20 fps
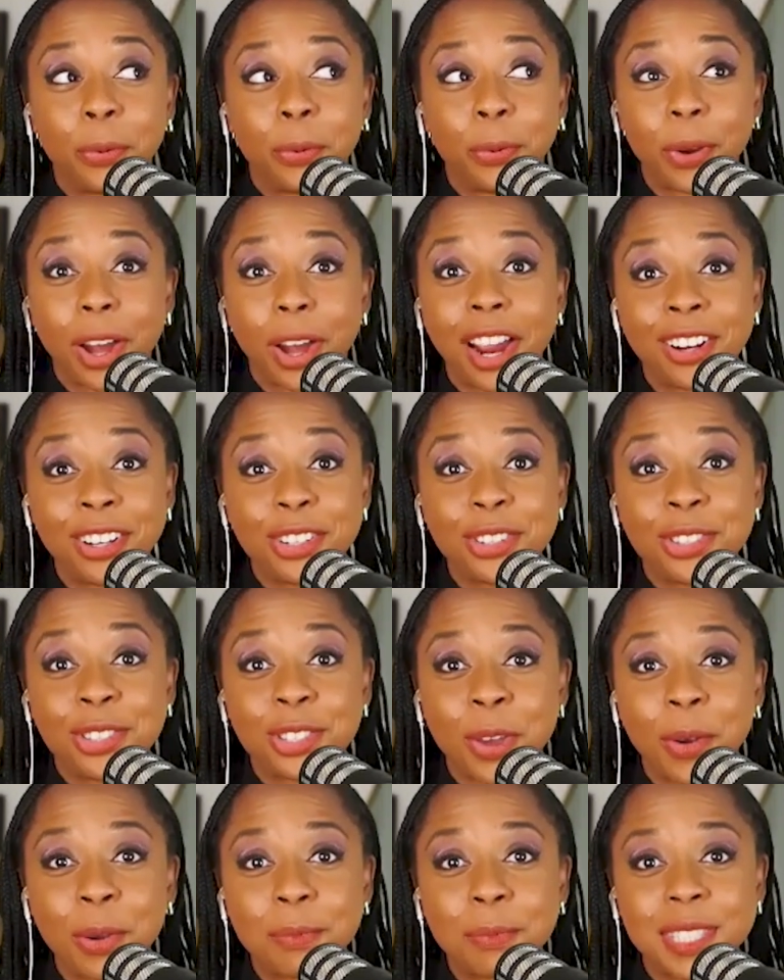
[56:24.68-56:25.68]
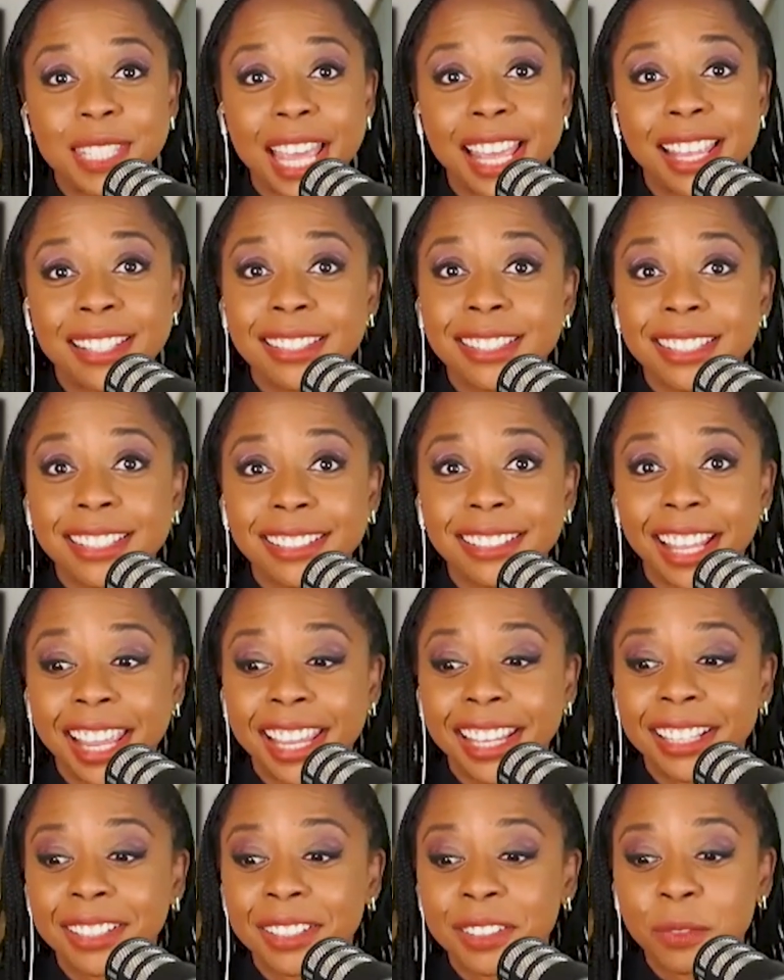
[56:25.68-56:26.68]
why are you so obsessed?
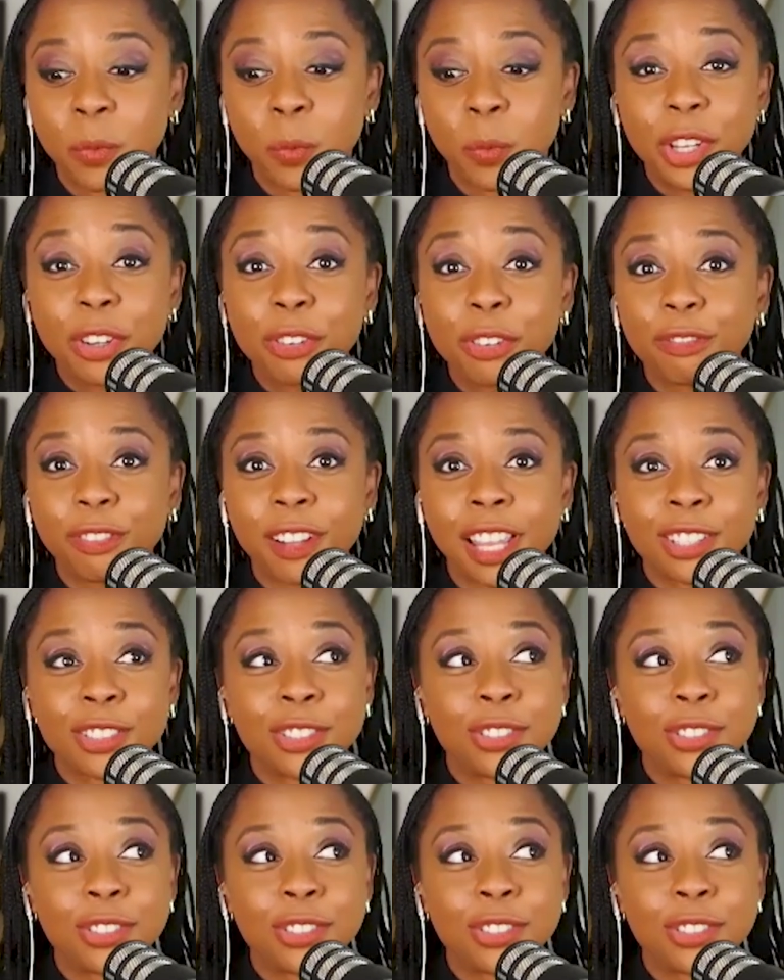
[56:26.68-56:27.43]
Like, weird flex,